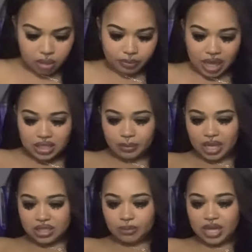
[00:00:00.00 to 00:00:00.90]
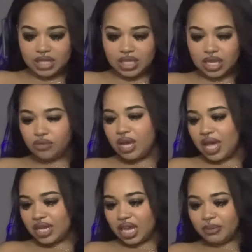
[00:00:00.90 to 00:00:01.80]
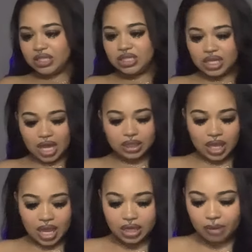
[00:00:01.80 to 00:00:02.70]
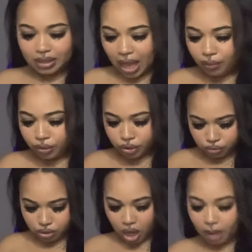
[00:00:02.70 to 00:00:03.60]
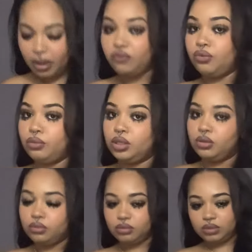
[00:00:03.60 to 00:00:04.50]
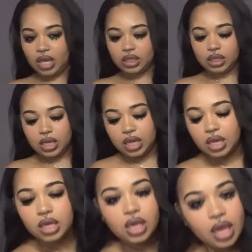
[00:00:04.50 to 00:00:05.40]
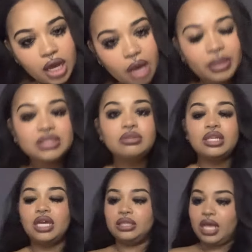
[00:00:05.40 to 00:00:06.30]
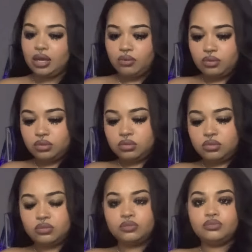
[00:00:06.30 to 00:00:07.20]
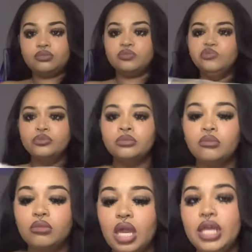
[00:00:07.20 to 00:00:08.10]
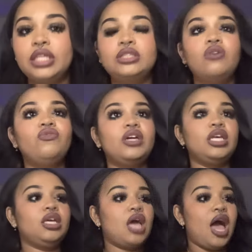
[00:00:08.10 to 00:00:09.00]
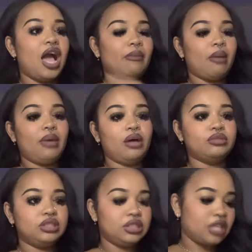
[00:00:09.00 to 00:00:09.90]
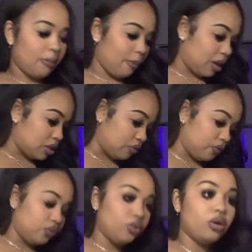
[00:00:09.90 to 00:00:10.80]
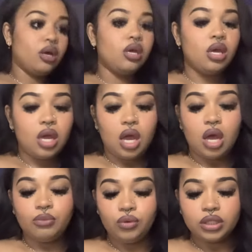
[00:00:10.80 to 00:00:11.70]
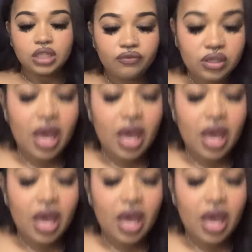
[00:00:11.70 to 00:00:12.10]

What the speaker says: blase, blase, blase, you know how, like, it be shit like that, and they be like, what are you talking about for real? Like, yeah, it could be something like that going on. And it's so funny, I just got my mouse off the floor. You could definitely